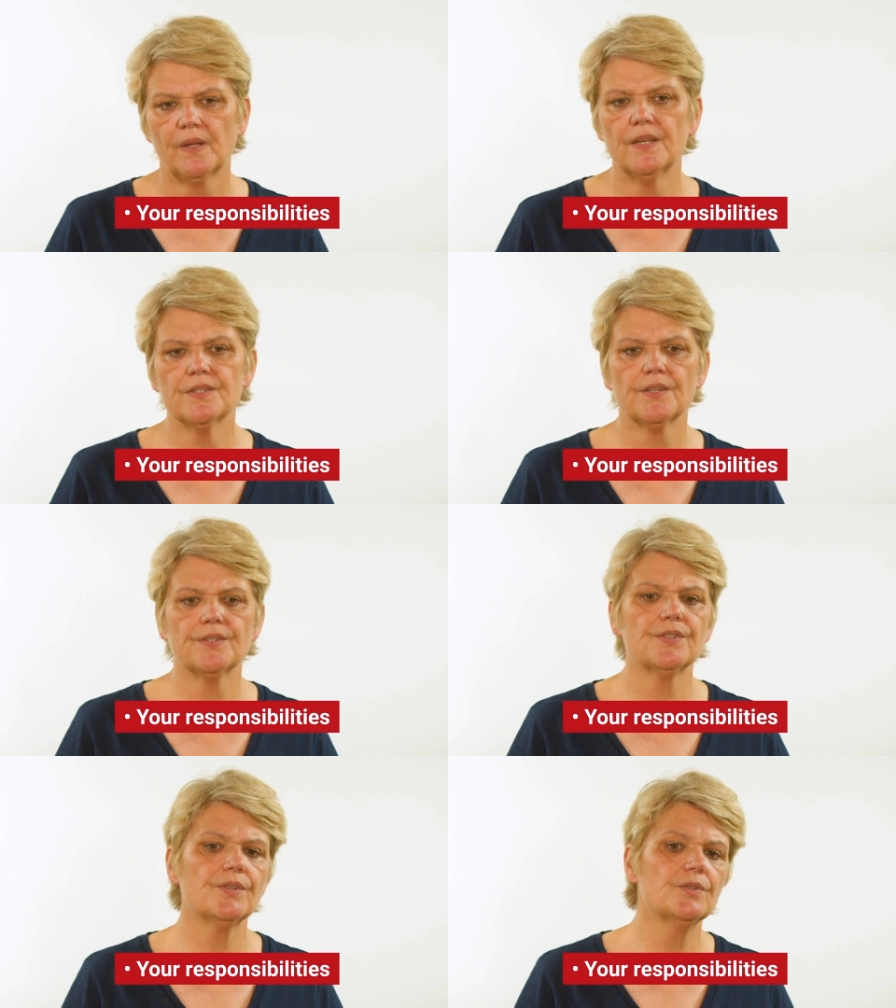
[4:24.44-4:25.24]
is
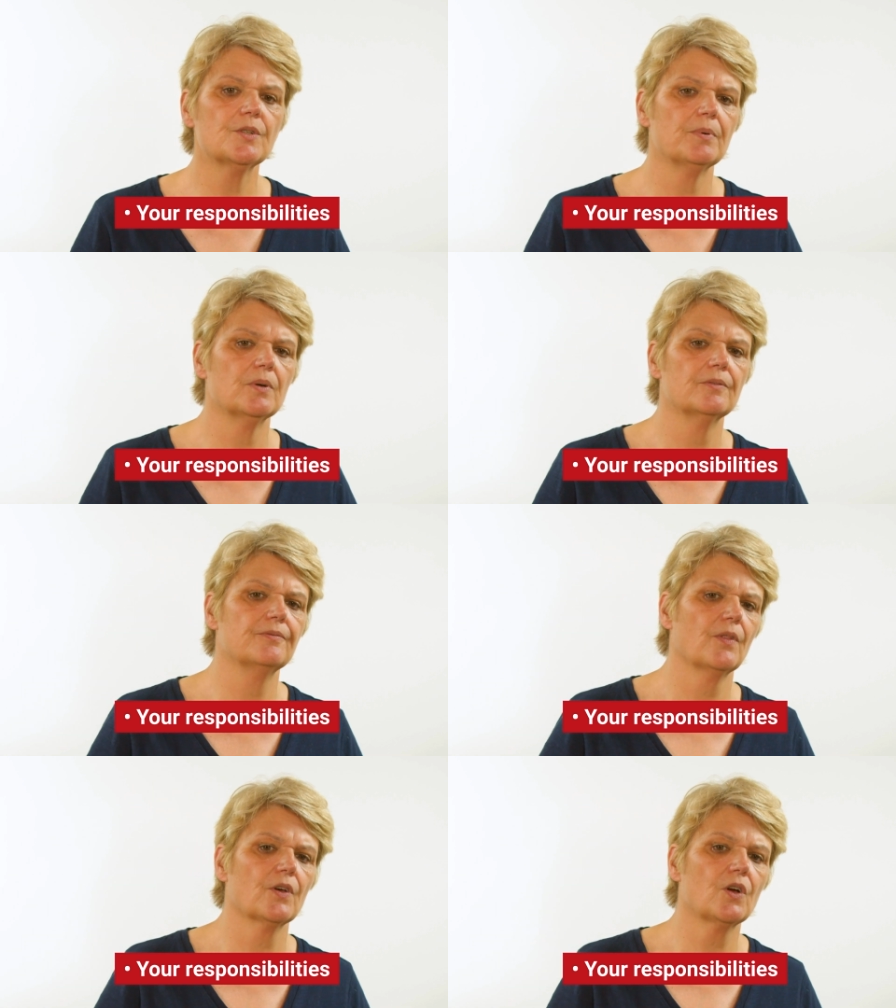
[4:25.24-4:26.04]
unsuitable
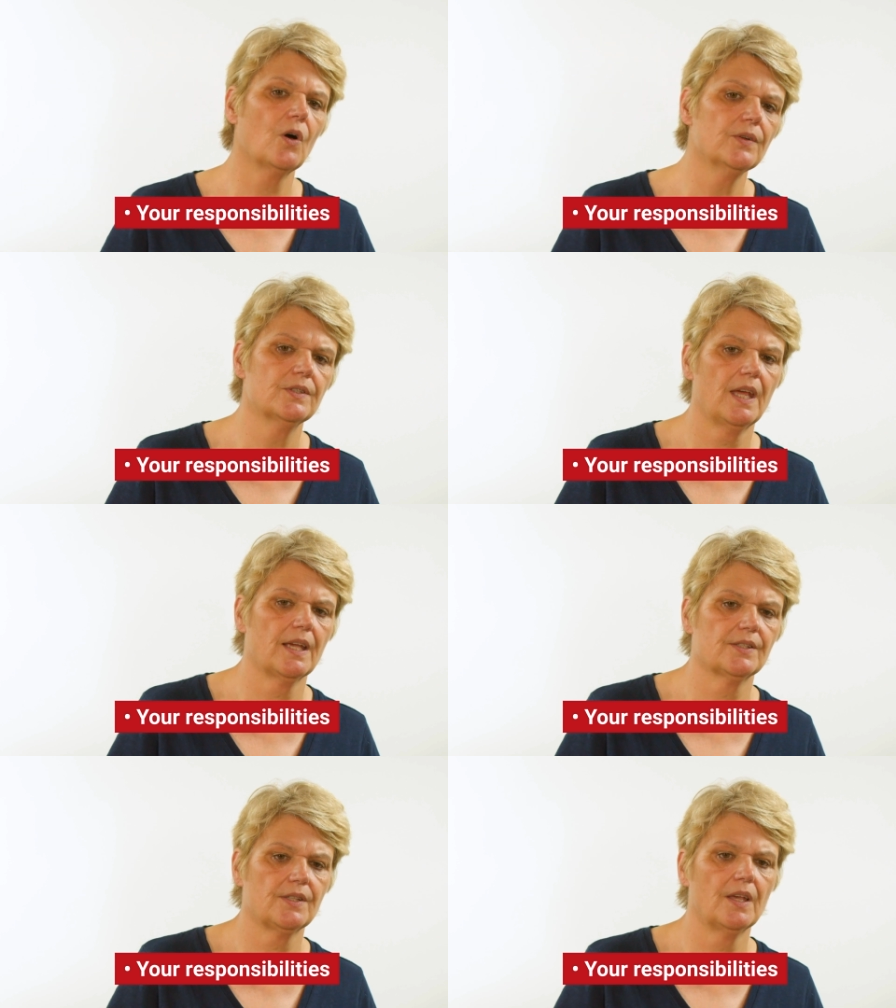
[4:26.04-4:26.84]
for the
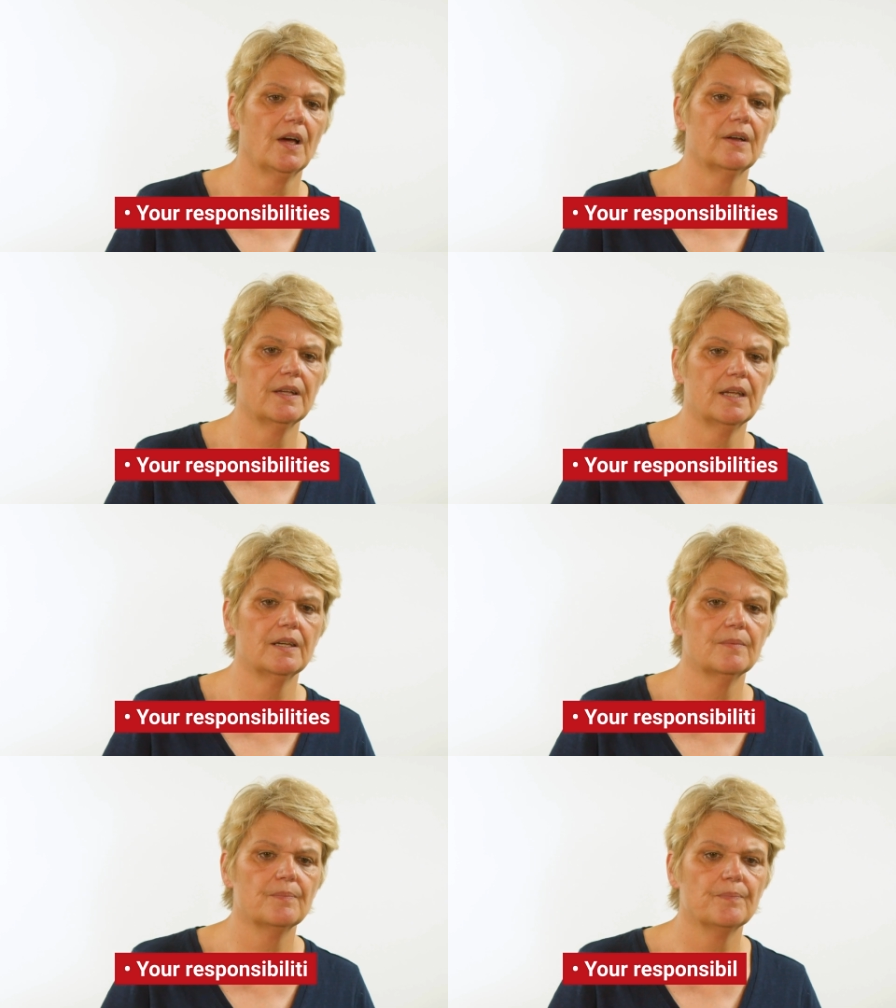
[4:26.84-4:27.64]
context they are
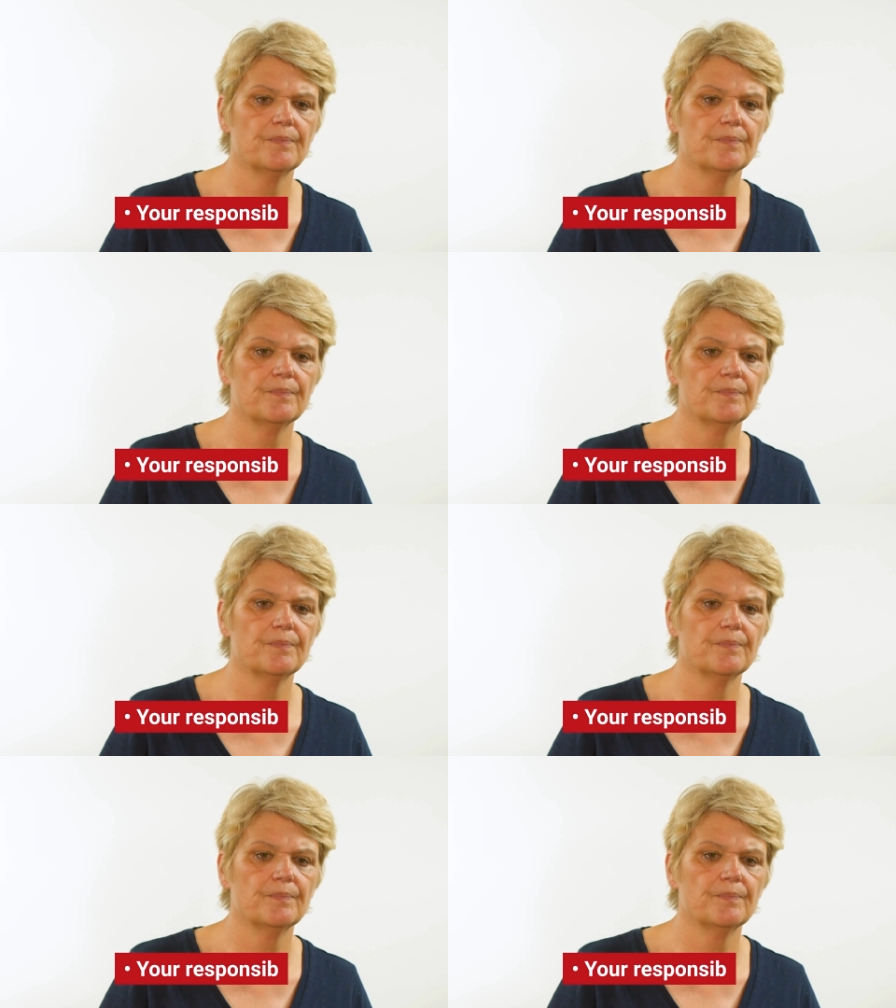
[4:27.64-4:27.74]
in,